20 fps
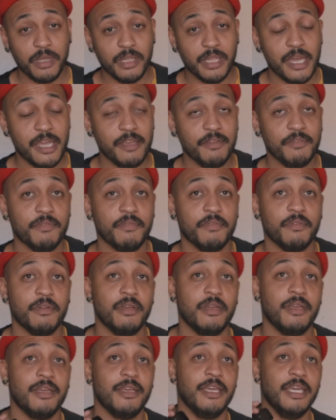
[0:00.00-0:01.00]
life
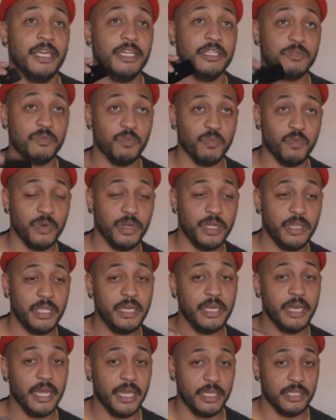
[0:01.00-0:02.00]
is really
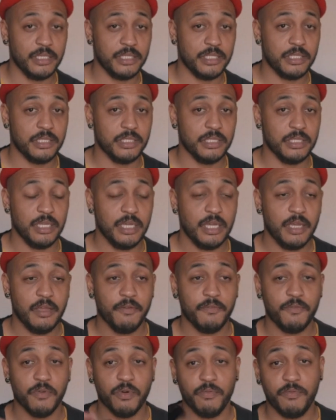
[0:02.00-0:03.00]
nice
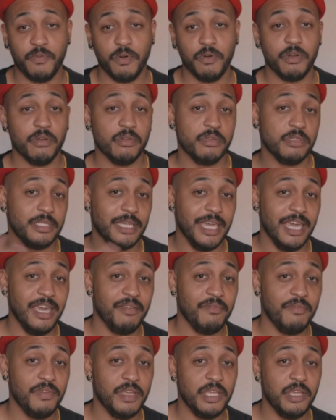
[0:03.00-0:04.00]
for photos
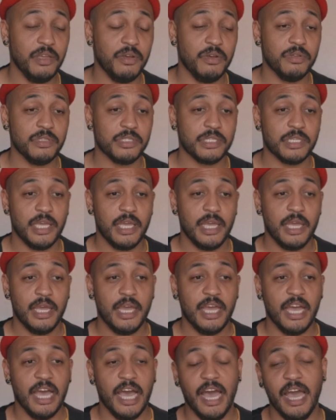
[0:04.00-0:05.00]
and videos.
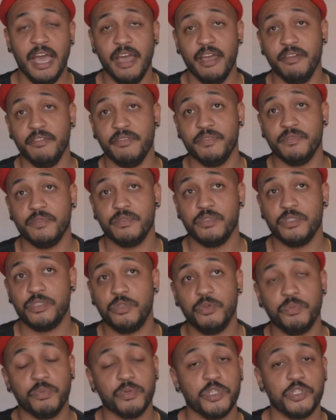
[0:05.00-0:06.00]
I've
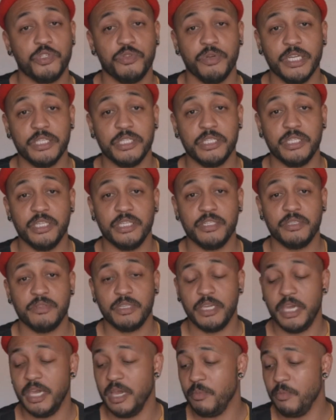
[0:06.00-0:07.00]
super stressed this
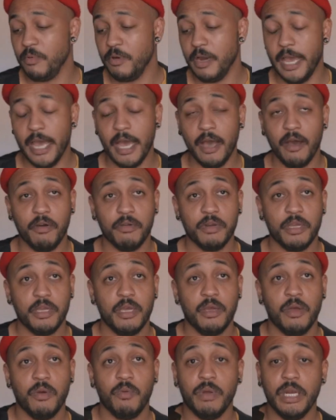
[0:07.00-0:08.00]
camera out.
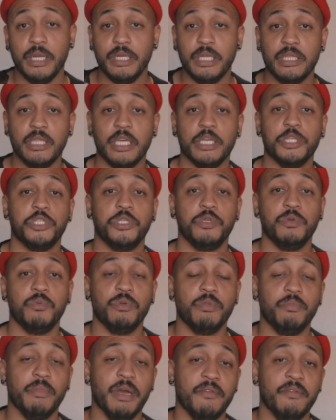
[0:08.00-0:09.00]
When I did that shoot with my